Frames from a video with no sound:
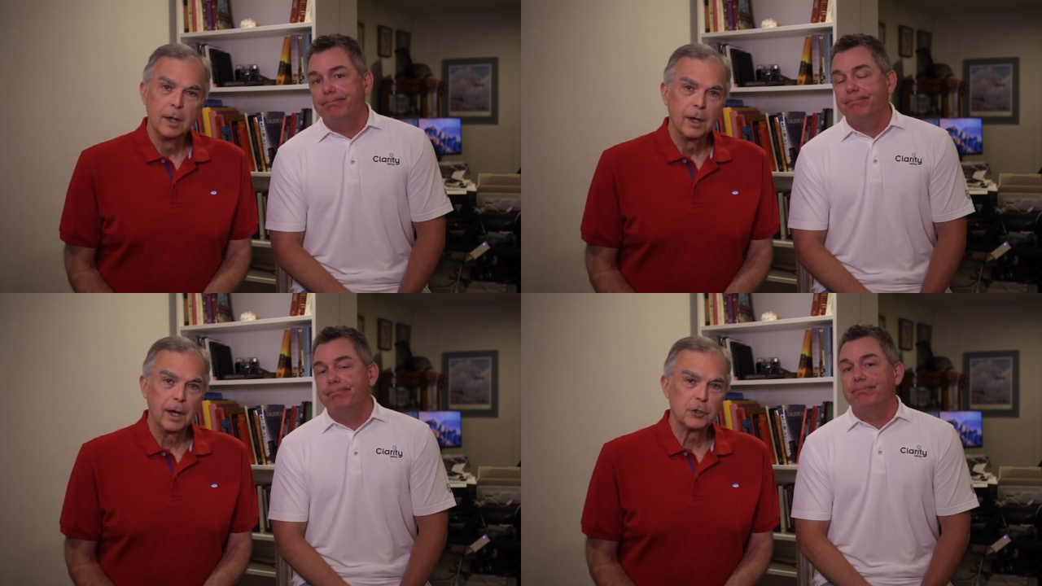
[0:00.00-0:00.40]

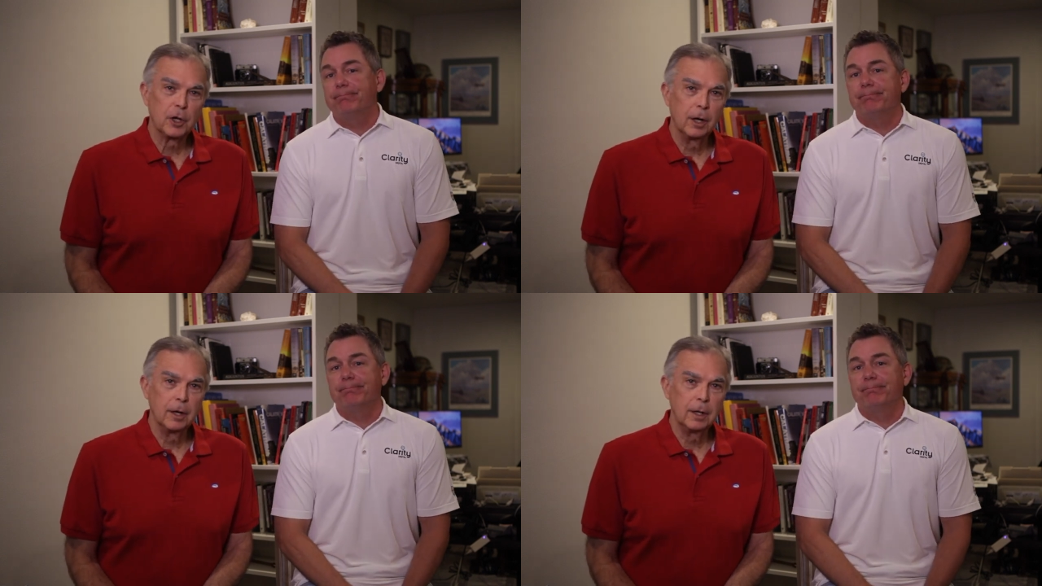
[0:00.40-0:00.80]
Speaker 1: That's the
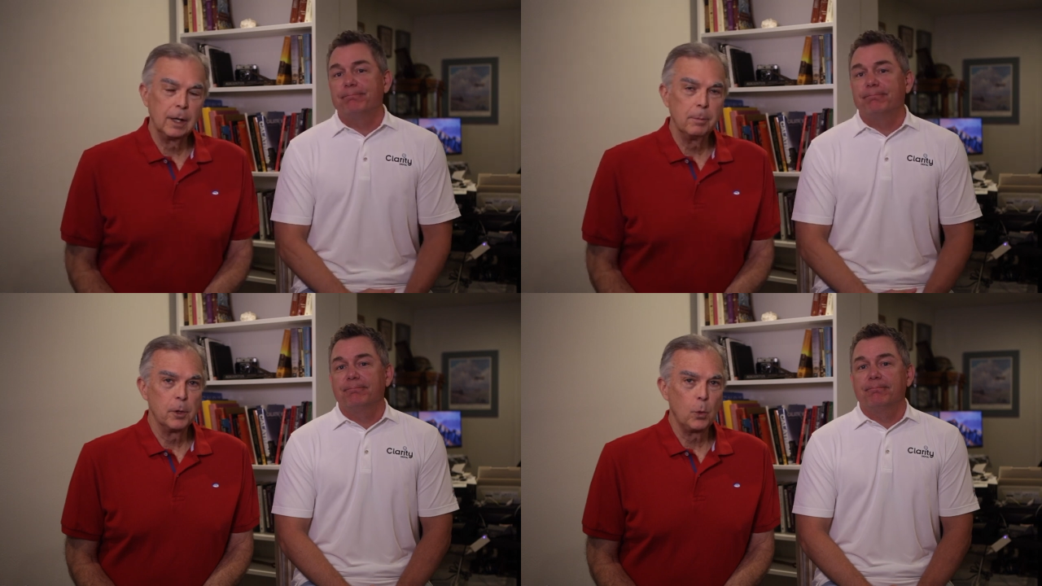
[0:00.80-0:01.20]
clarity
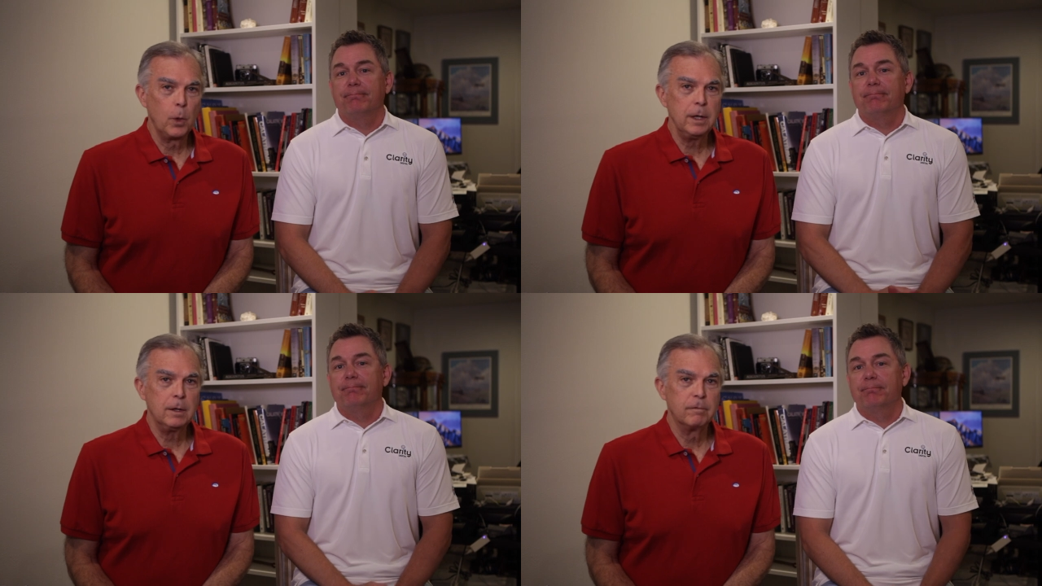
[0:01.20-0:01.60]
clip of the
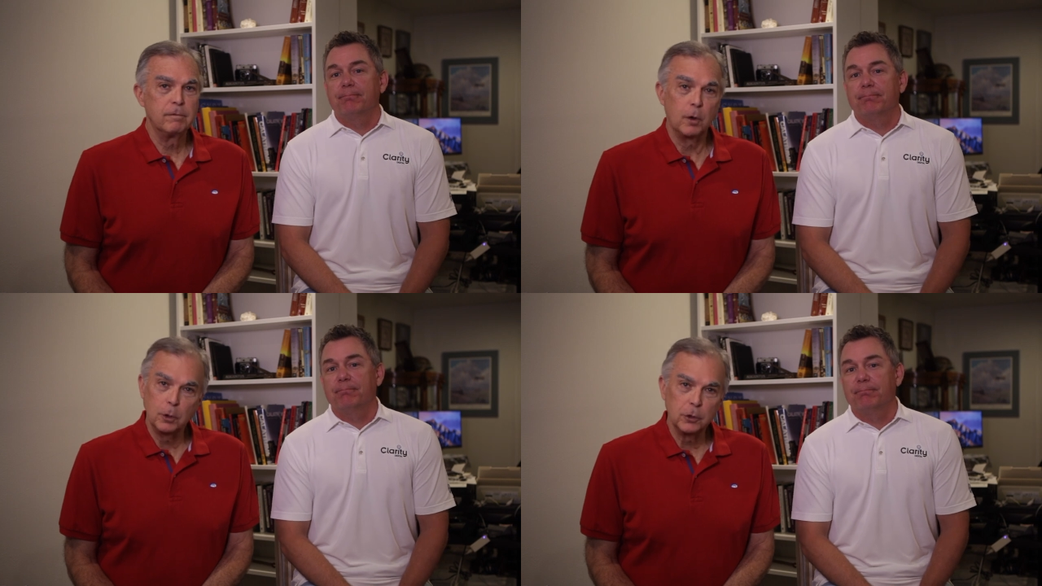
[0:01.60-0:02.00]
week.
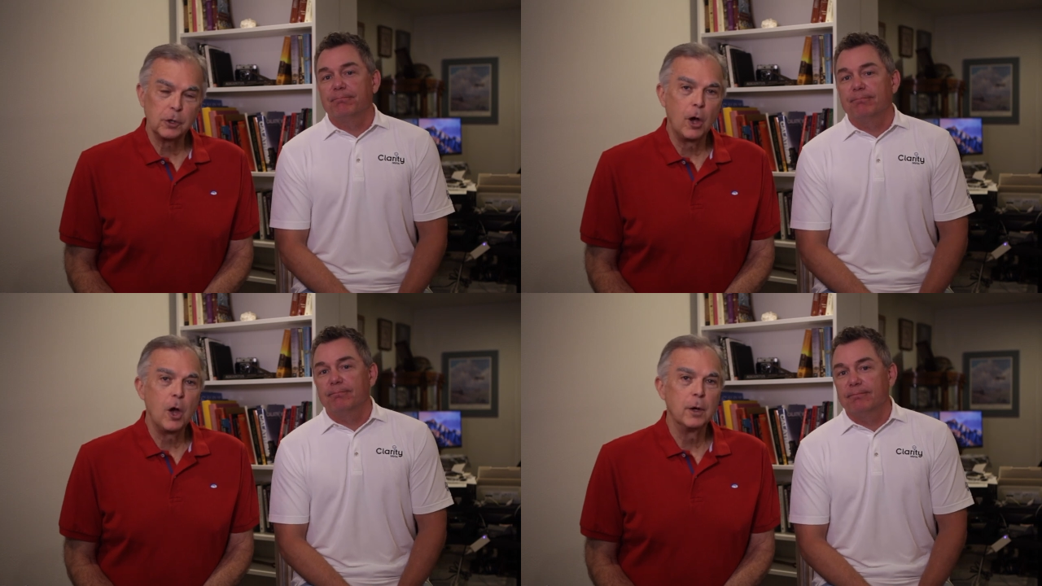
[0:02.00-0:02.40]
Focus
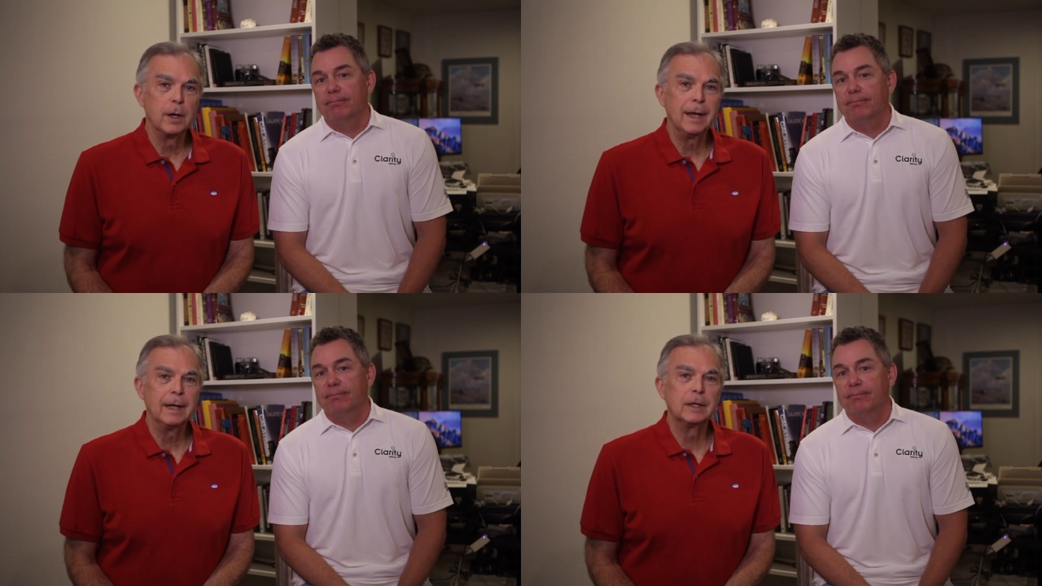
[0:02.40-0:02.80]
on
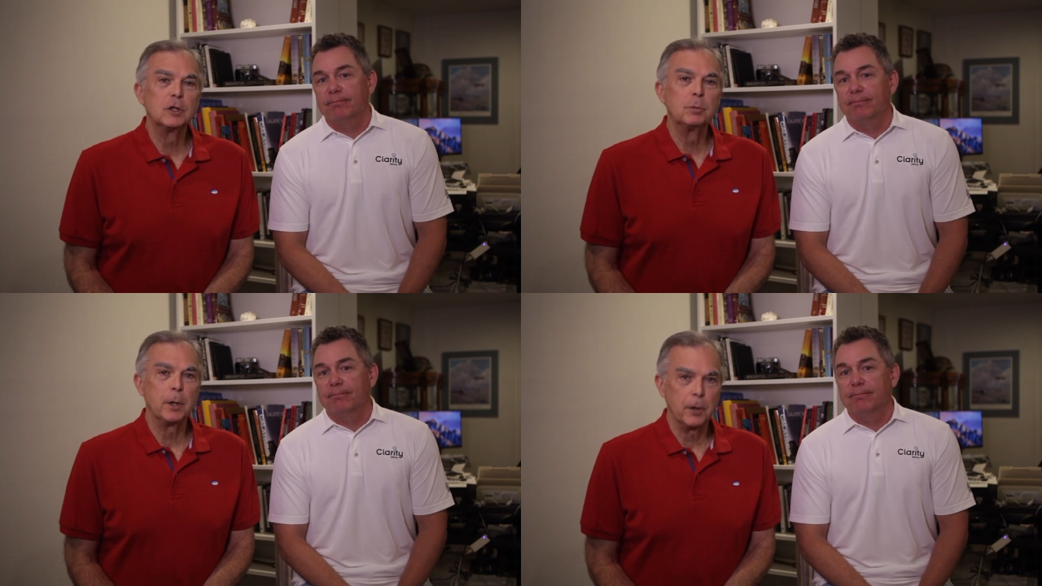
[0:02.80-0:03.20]

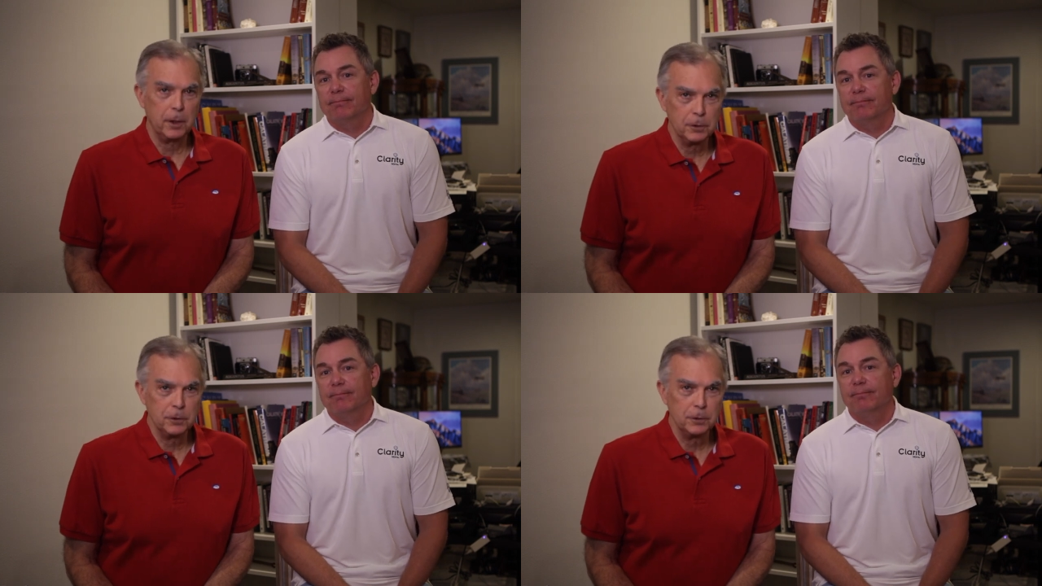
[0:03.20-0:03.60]

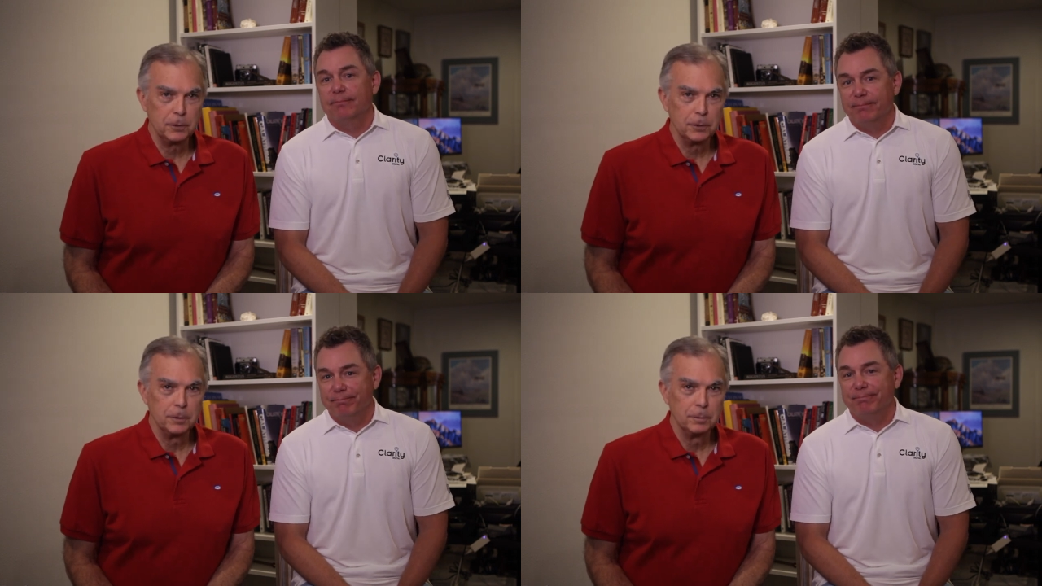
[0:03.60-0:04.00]

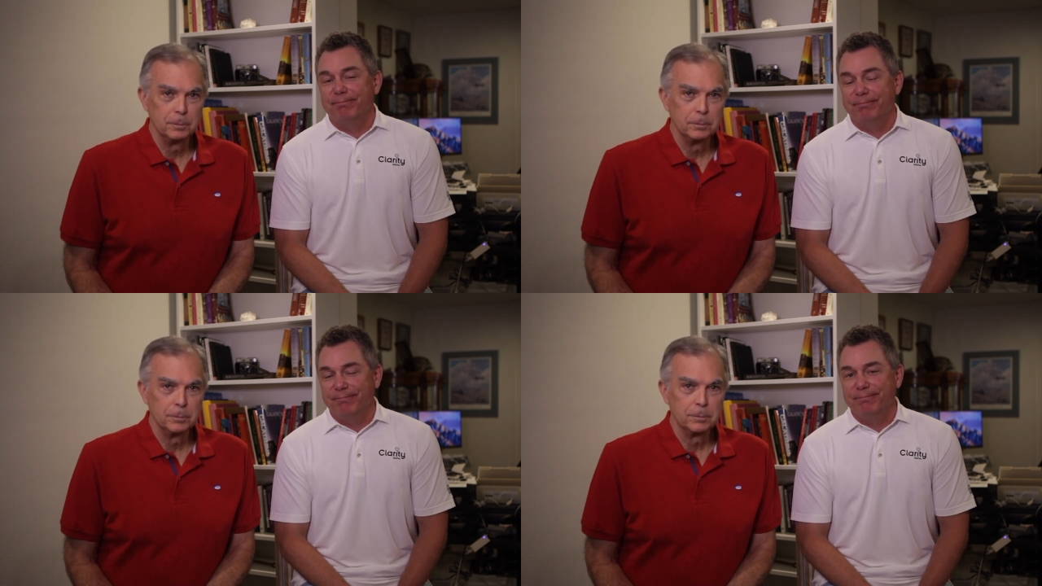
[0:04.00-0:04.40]
experiences.
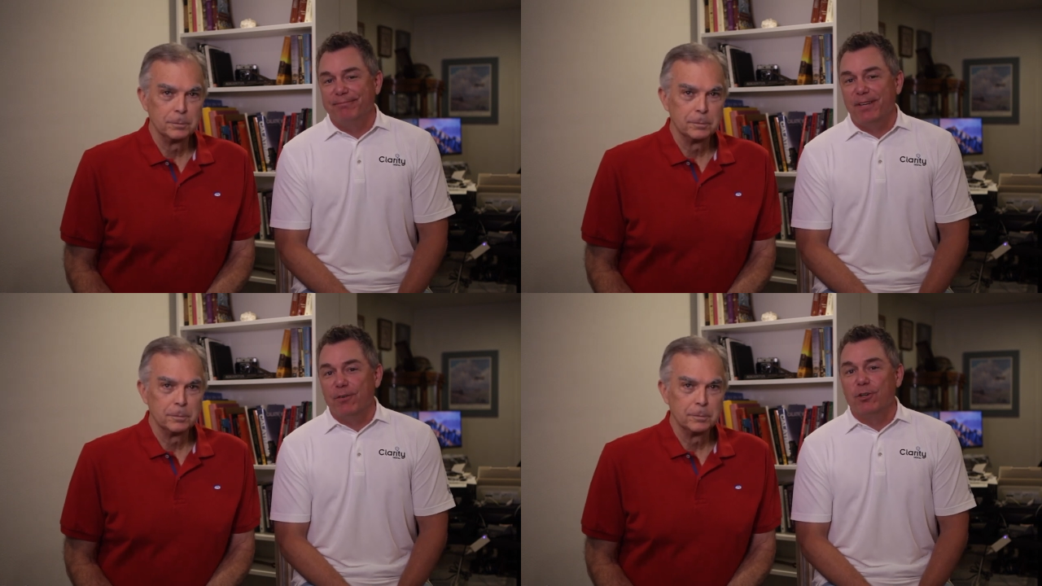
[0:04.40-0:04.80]

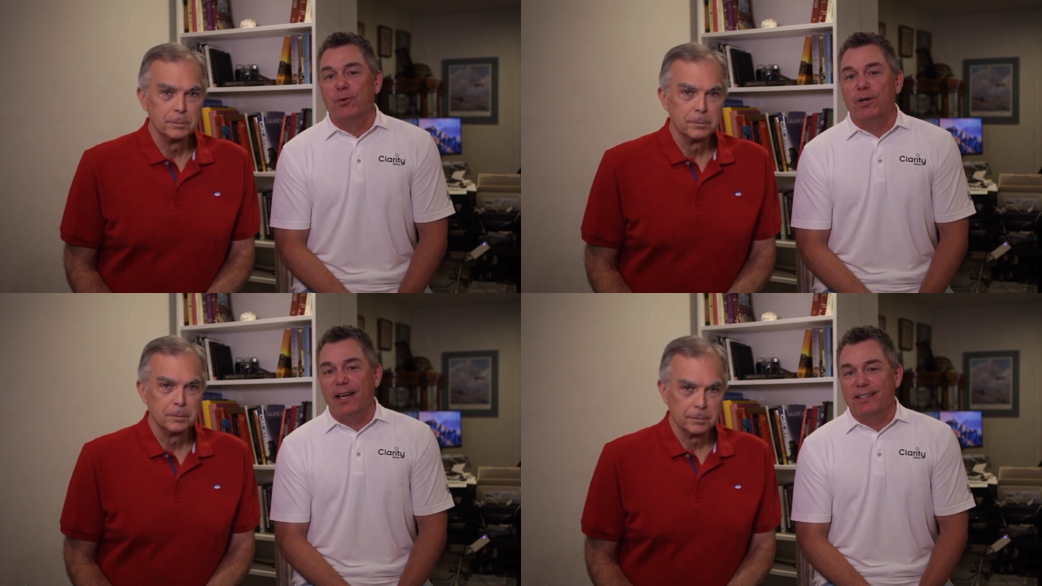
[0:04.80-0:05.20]
Speaker 2: Have a good
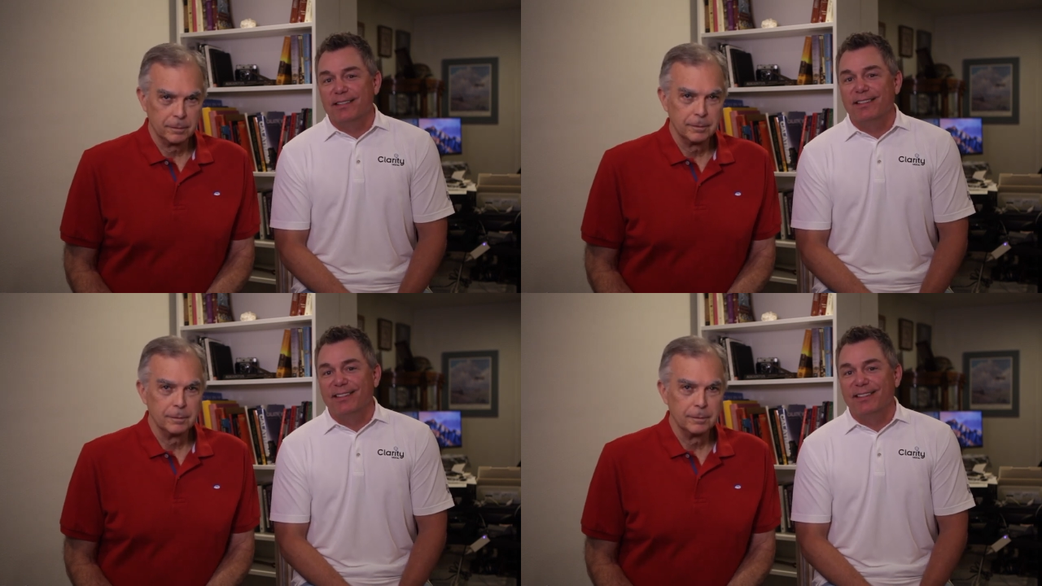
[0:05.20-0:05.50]
one, guys.